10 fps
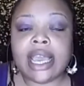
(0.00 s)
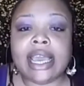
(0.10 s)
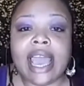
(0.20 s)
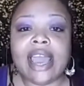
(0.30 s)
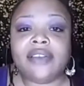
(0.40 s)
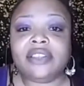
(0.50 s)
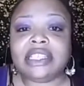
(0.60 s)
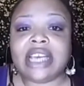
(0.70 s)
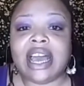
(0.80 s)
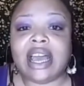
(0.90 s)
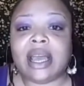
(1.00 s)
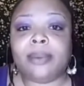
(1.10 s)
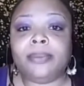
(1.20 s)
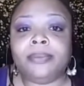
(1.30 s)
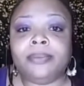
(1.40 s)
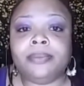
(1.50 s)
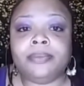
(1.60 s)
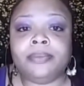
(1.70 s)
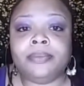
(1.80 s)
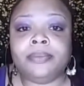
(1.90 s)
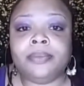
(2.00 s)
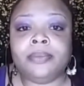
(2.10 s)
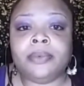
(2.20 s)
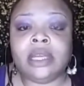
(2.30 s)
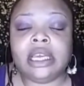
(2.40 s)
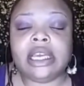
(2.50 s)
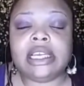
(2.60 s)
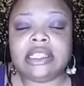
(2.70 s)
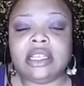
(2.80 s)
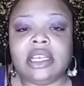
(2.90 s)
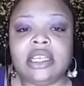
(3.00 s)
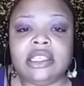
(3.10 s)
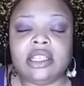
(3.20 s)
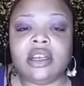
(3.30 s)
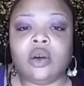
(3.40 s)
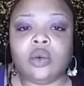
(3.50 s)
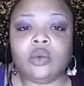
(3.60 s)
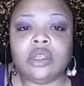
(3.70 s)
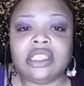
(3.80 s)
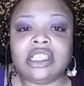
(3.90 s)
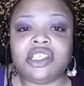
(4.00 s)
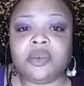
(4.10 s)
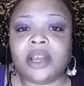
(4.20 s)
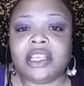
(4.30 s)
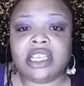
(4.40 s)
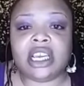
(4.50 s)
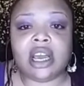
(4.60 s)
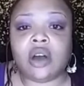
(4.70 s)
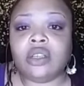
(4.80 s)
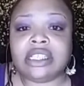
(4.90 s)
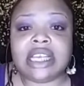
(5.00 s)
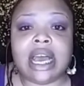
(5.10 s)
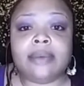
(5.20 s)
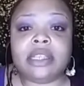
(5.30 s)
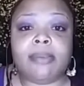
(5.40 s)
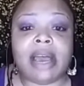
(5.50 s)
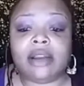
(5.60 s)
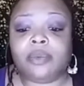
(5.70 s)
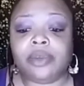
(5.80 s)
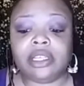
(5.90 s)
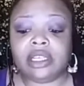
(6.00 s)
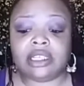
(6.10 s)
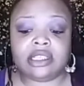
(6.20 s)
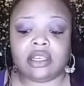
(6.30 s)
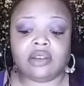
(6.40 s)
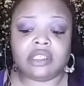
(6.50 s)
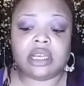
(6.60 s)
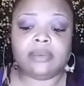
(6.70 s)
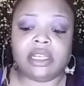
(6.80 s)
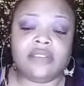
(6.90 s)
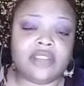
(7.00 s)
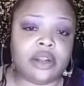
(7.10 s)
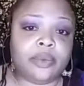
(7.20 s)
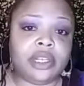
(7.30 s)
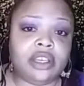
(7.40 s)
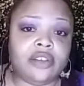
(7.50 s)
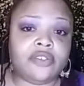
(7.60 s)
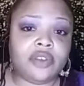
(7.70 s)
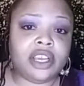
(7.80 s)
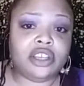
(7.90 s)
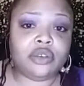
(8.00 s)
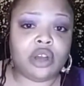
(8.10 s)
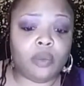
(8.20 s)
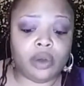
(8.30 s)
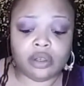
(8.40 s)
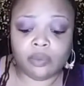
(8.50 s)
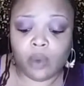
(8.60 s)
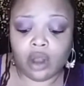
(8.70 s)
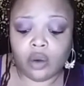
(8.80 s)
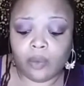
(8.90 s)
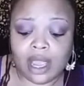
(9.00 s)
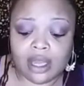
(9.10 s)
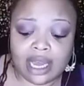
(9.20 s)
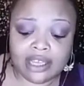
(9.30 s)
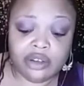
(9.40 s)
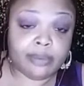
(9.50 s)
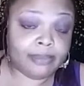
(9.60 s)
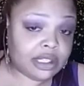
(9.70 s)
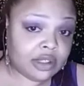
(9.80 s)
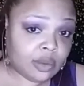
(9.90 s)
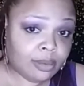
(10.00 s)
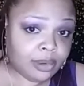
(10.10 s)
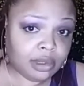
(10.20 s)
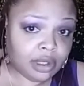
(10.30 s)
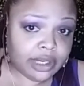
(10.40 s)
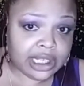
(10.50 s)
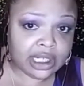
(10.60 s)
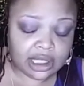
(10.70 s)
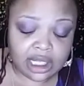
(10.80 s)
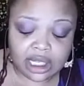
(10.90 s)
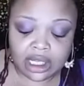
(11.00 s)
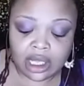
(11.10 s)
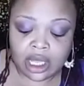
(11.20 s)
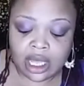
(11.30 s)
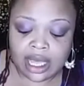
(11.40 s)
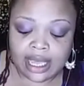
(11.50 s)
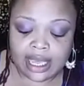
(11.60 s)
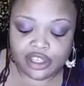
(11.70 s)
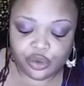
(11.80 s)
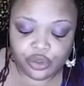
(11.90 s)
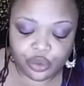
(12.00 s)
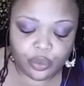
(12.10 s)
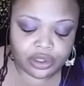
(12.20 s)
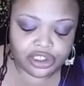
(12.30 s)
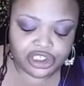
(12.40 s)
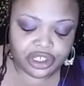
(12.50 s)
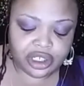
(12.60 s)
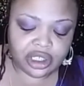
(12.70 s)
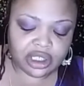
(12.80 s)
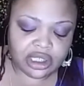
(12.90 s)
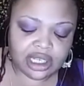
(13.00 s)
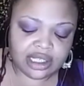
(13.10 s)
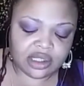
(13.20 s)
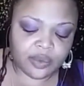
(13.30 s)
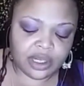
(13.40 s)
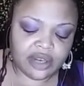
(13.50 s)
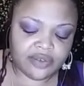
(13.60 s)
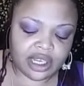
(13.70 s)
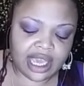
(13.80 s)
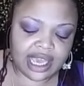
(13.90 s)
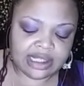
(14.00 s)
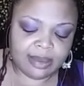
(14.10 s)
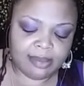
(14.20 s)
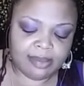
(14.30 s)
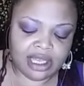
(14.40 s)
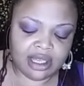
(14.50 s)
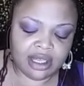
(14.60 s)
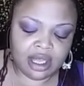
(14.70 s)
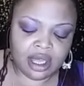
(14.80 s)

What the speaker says: And half the time, it's a need to know situation. And only time somebody really needs to know something if they're really your friend. You don't want to walk around like you're miserable or anything. And you do want to share the good things or whatever the case may be.